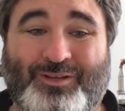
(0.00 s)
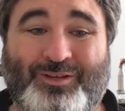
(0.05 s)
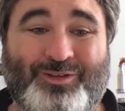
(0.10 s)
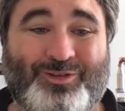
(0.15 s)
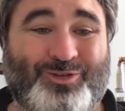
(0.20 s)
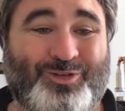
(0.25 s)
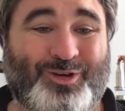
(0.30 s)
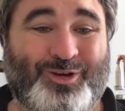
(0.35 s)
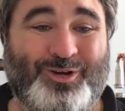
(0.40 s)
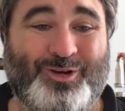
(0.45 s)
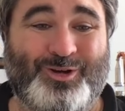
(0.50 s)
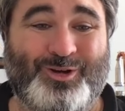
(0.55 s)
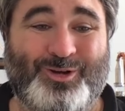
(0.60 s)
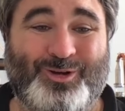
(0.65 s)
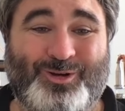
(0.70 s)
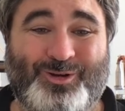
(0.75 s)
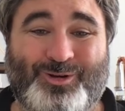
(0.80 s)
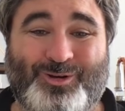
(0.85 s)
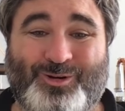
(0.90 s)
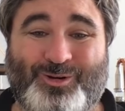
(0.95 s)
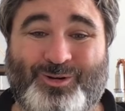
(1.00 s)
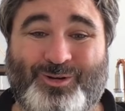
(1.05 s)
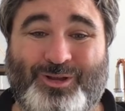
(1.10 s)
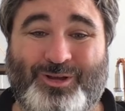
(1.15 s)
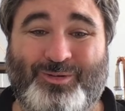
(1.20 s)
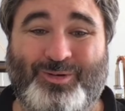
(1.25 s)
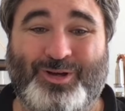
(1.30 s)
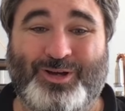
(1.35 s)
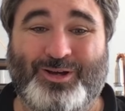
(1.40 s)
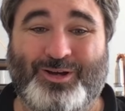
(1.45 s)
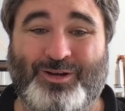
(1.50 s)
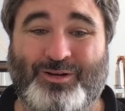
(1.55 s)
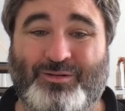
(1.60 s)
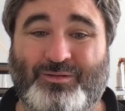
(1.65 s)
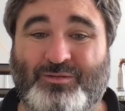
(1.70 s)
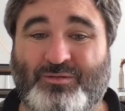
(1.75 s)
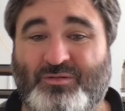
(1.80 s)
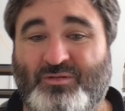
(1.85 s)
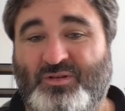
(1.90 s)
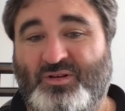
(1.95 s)
So there we go.
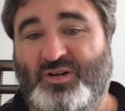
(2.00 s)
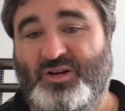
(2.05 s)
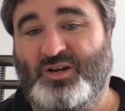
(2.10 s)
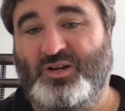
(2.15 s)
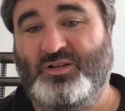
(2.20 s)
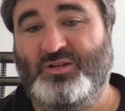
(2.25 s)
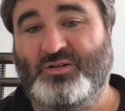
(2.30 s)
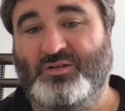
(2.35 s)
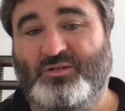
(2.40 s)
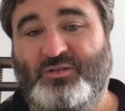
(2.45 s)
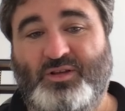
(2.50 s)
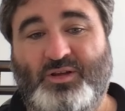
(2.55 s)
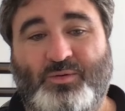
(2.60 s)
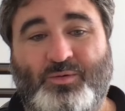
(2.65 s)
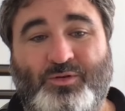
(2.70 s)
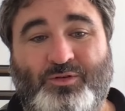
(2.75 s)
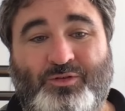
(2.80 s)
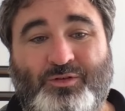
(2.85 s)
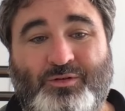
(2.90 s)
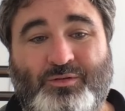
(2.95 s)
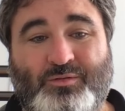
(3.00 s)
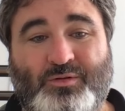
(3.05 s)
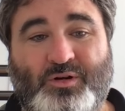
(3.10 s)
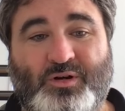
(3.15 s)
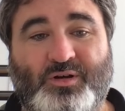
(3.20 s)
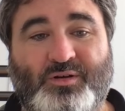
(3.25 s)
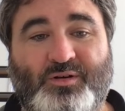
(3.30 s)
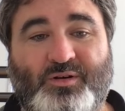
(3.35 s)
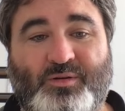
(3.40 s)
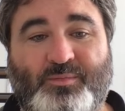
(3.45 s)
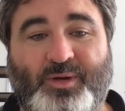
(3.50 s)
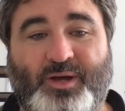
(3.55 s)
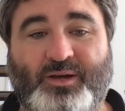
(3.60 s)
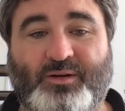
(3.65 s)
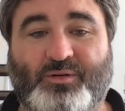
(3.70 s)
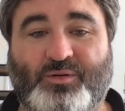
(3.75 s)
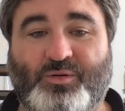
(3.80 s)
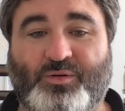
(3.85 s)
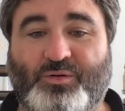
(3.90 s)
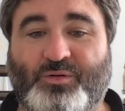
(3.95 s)
Oh look, there was on Mac,
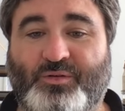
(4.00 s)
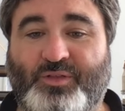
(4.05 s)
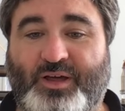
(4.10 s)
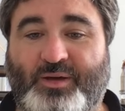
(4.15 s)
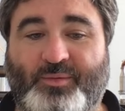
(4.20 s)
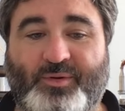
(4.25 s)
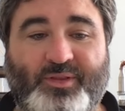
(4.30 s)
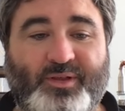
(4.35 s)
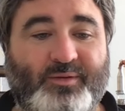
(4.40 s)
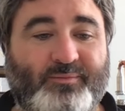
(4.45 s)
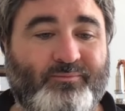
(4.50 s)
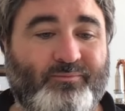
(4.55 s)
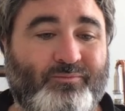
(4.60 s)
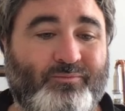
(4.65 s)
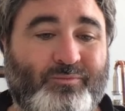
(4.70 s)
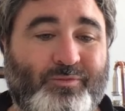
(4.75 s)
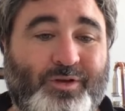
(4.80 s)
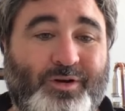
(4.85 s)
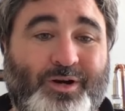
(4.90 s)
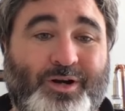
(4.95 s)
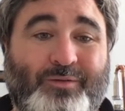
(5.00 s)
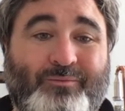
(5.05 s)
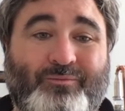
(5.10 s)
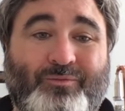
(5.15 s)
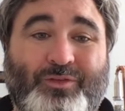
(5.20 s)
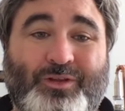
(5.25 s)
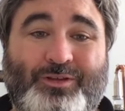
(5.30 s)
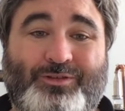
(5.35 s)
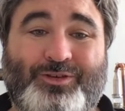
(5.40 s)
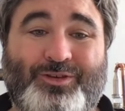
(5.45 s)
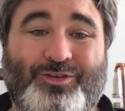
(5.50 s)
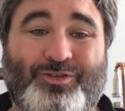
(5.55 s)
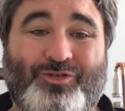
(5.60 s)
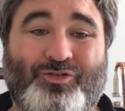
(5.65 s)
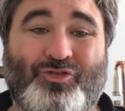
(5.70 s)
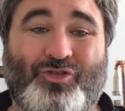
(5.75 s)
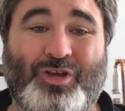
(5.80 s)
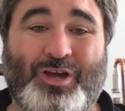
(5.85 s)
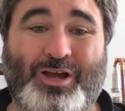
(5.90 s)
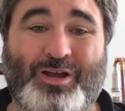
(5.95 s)
or that one there. All right, let's
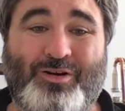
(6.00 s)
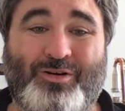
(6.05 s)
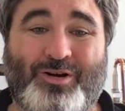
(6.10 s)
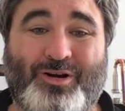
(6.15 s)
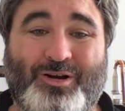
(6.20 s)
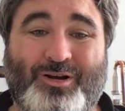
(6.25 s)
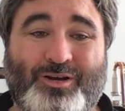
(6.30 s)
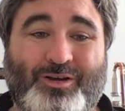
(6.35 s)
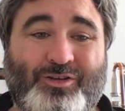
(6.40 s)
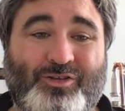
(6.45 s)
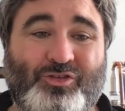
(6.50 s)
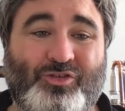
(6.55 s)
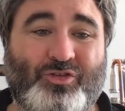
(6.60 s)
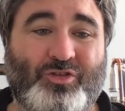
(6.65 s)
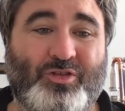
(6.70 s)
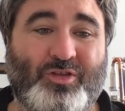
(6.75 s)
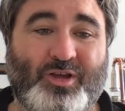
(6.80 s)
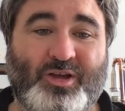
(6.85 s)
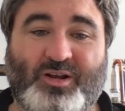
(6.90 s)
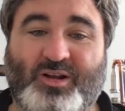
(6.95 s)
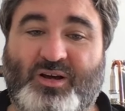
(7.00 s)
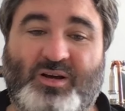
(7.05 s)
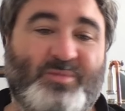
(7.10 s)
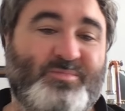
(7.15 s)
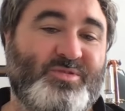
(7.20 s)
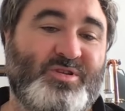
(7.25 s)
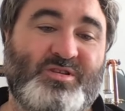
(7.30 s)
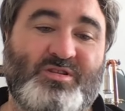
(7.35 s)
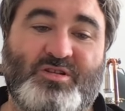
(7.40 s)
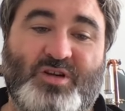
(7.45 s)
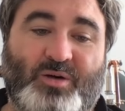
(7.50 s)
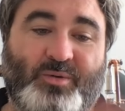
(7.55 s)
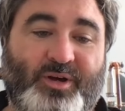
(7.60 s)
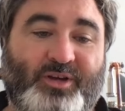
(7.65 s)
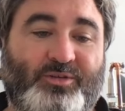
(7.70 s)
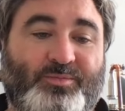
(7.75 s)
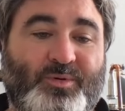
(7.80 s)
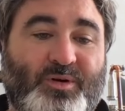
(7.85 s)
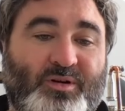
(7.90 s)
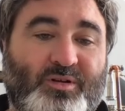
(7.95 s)
containerize the thing. I'm no
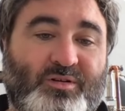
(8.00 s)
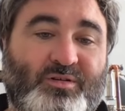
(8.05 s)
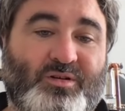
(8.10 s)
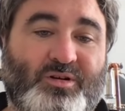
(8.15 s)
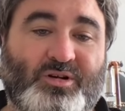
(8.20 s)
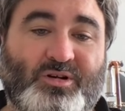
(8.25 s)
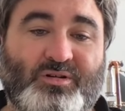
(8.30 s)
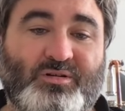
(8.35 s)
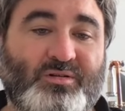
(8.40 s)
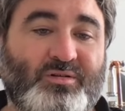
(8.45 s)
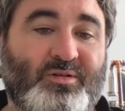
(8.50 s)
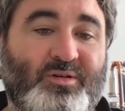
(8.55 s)
expert in Docker.